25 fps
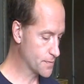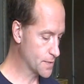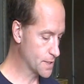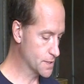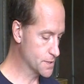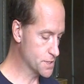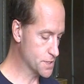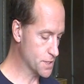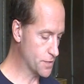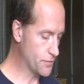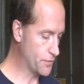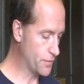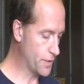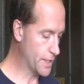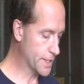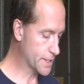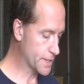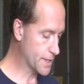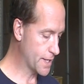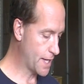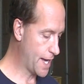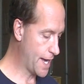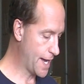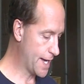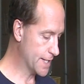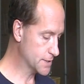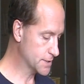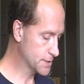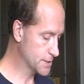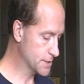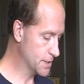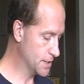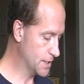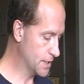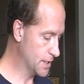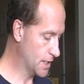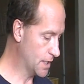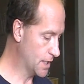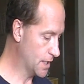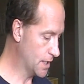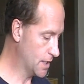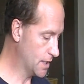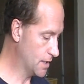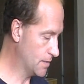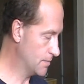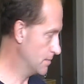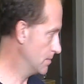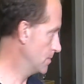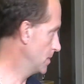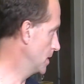stuff like that.
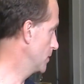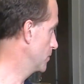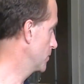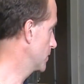But